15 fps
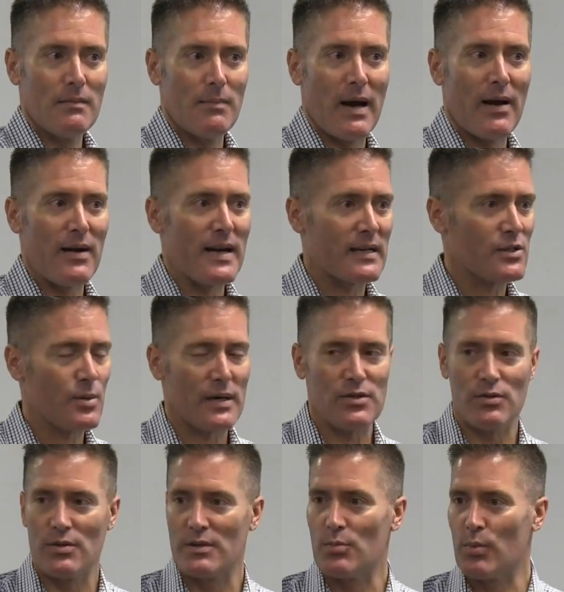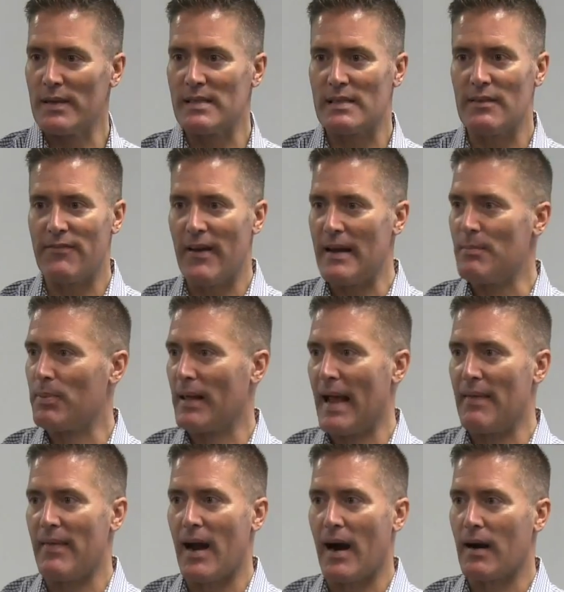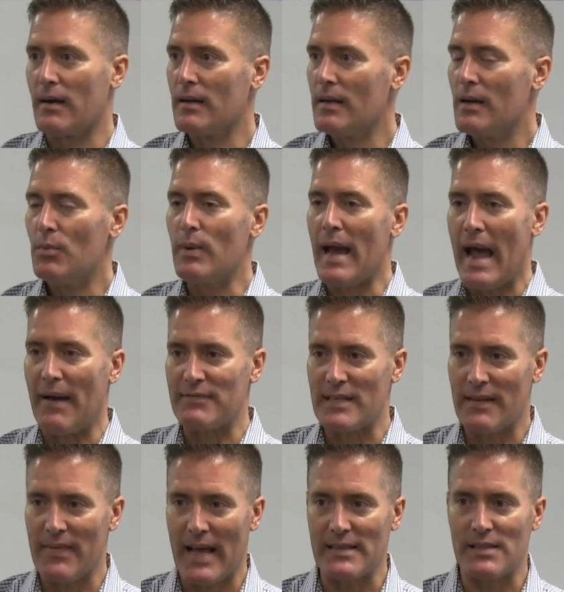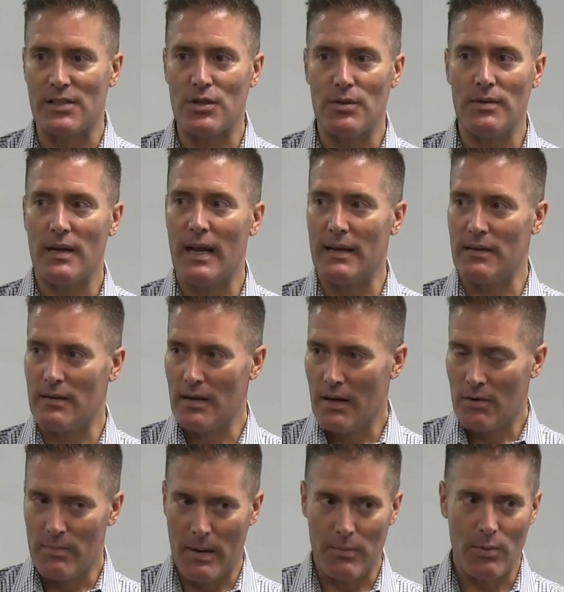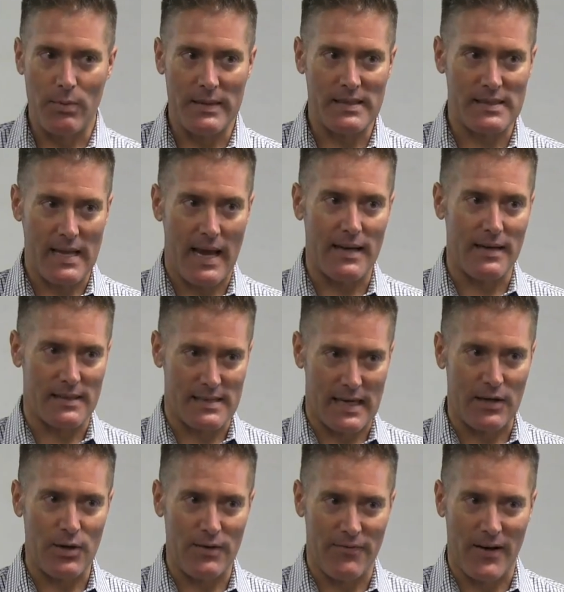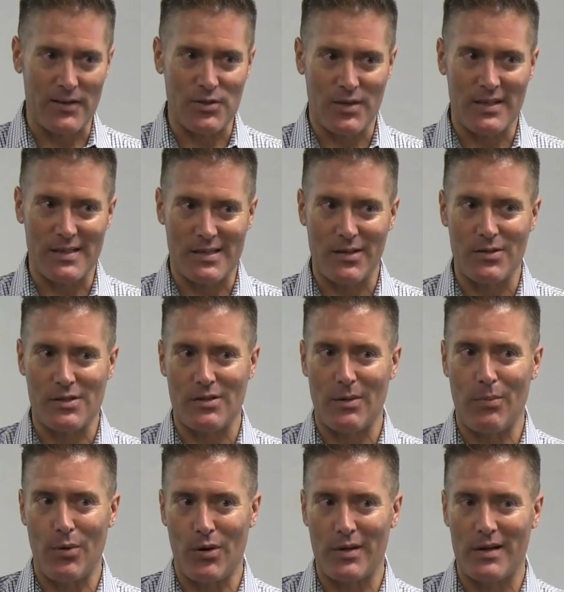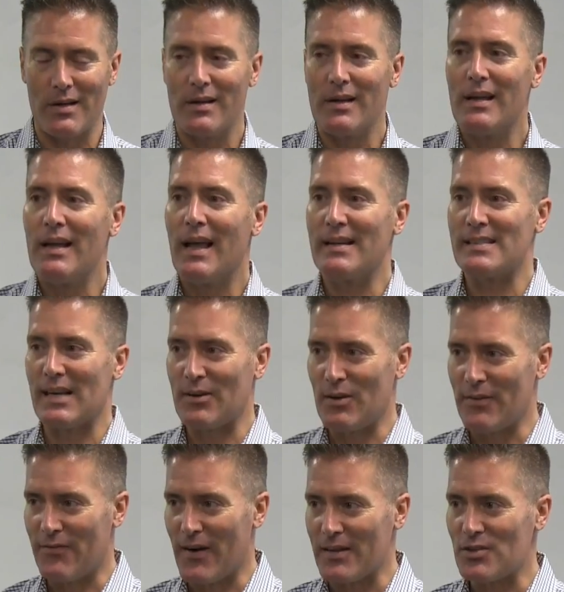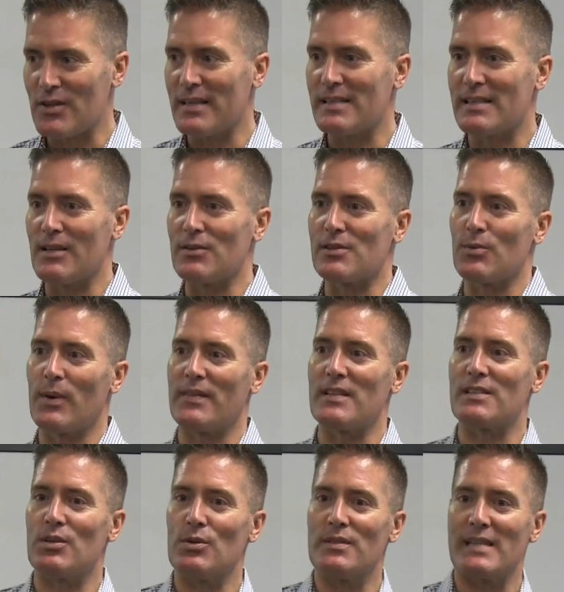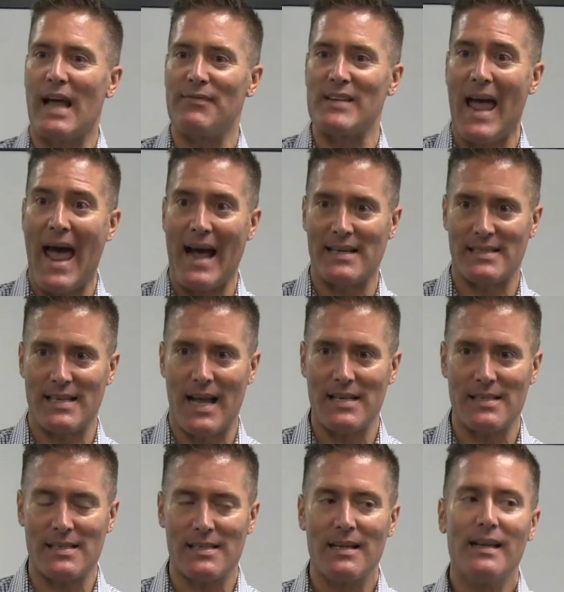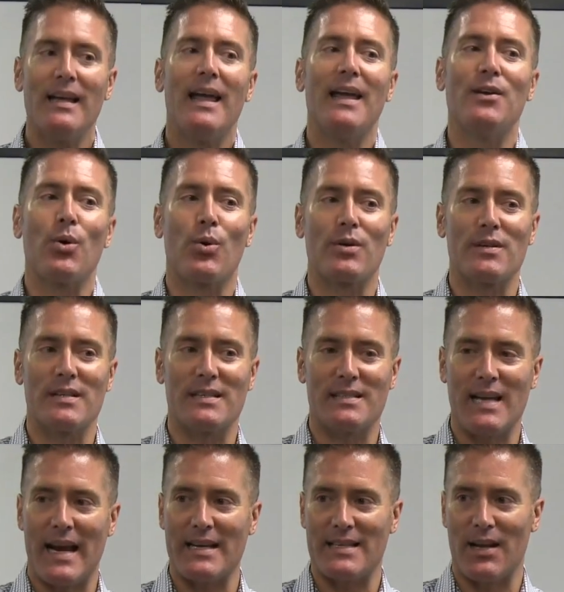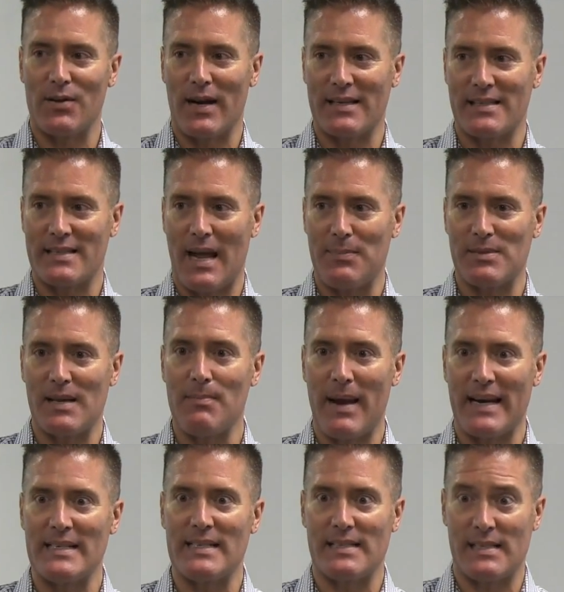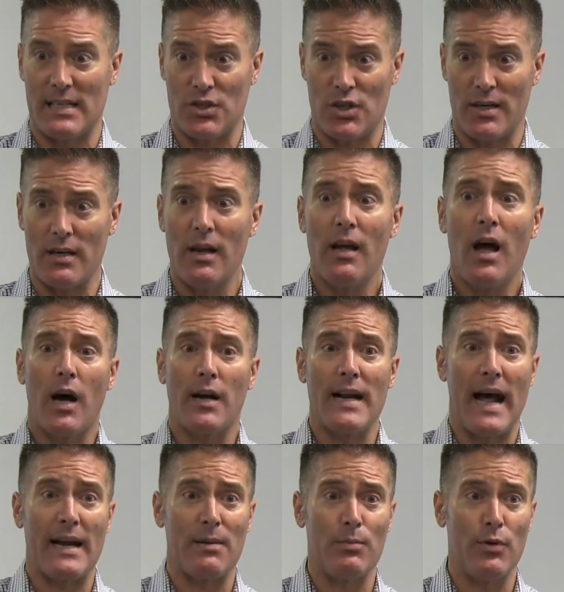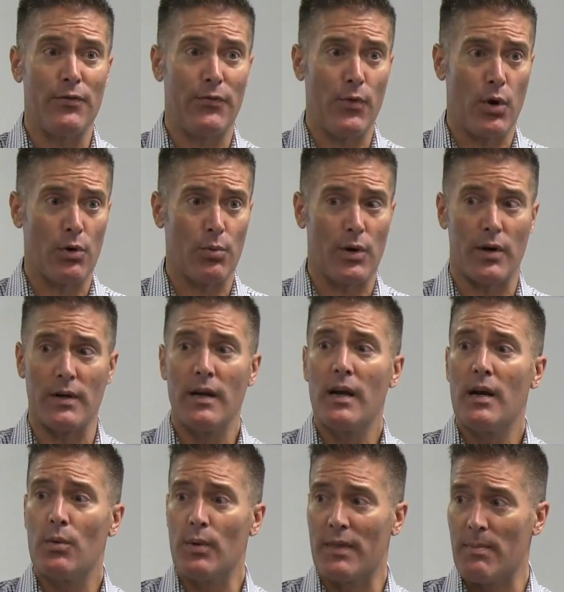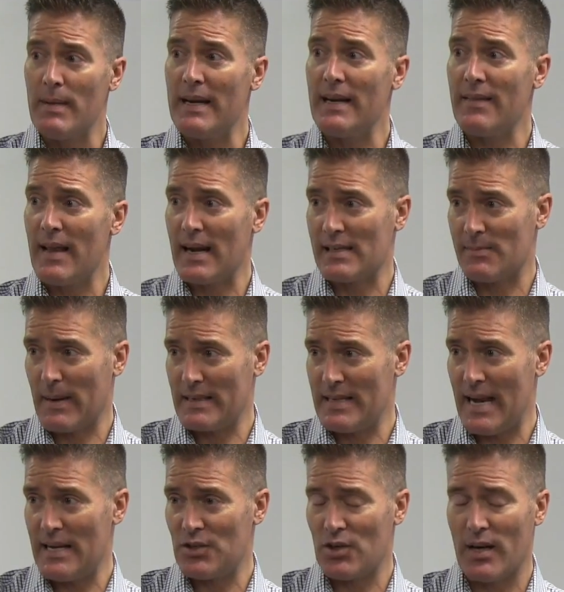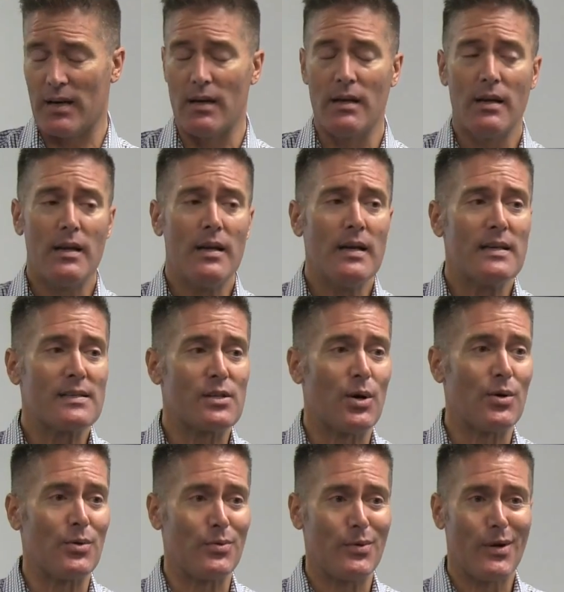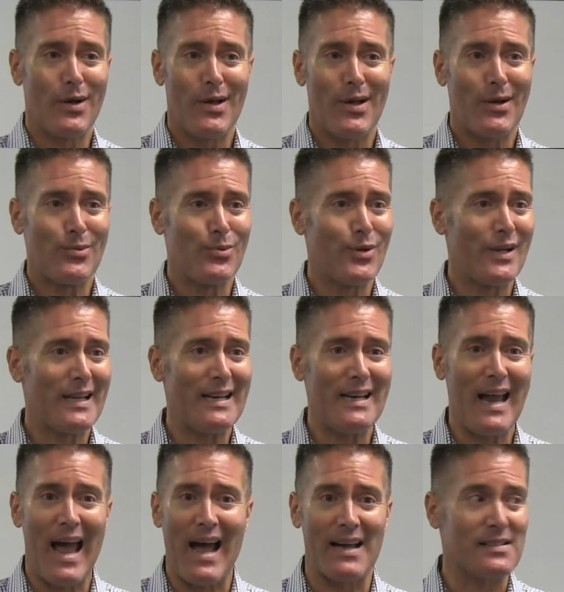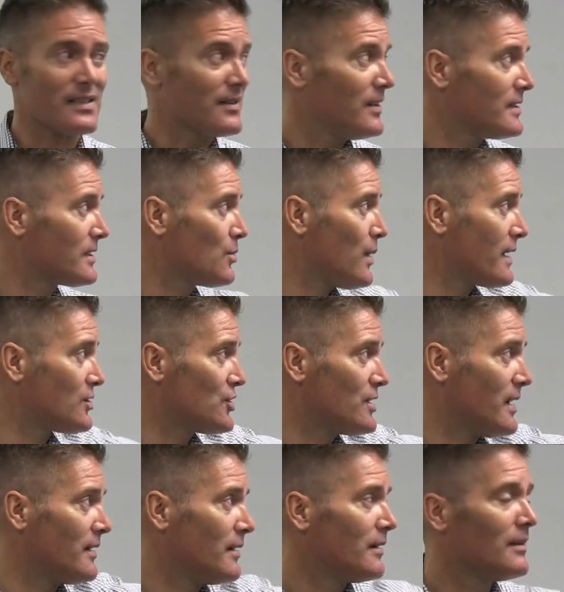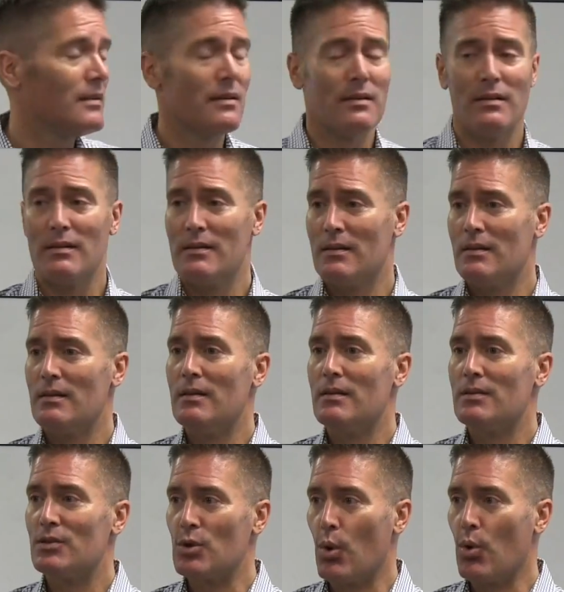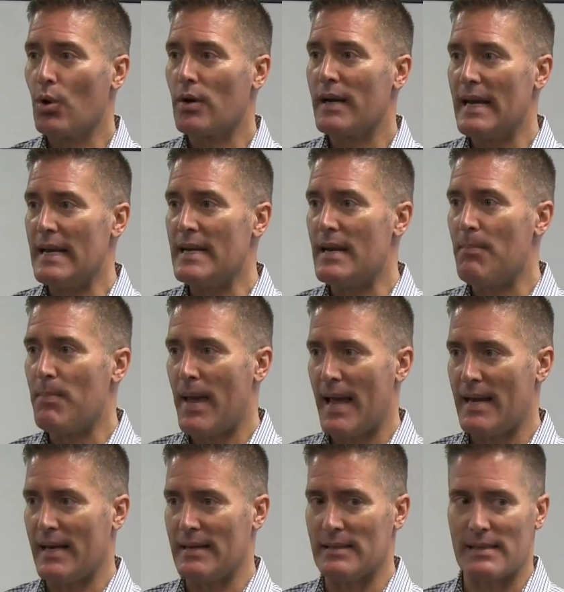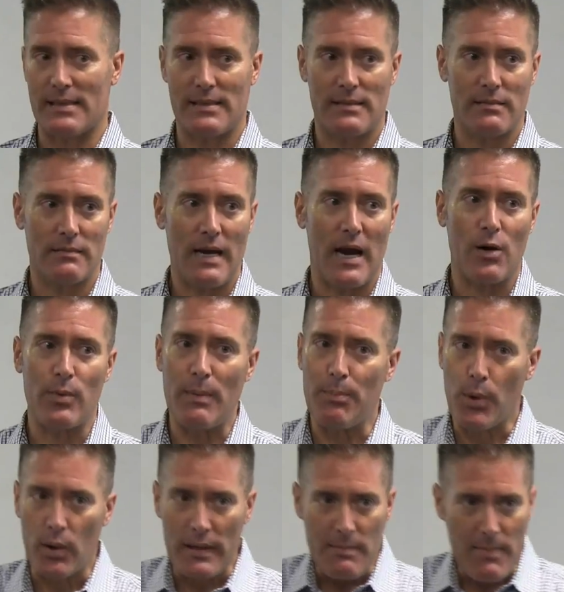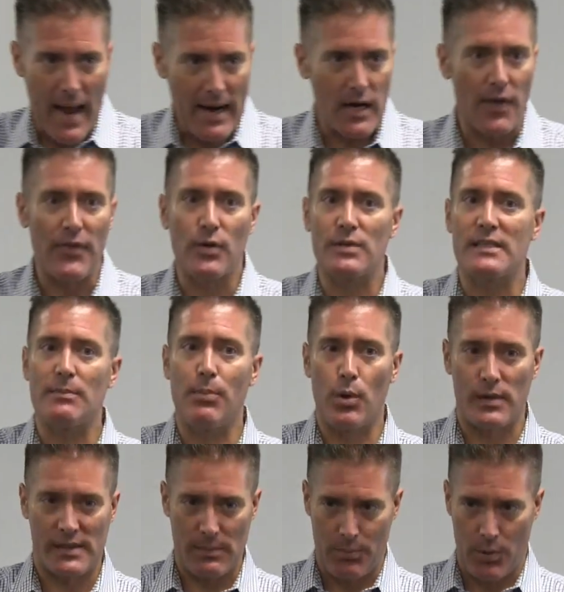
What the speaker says: My next question was, what's the fade plan there? We have to get that student, and remember we said executive functioning skills are important. Executive functioning skills are what the students have to access in order to take their next steps and make a decision on how to move forward with meeting the expectation. So really ask this question toward independence. How are we pulling back on those supports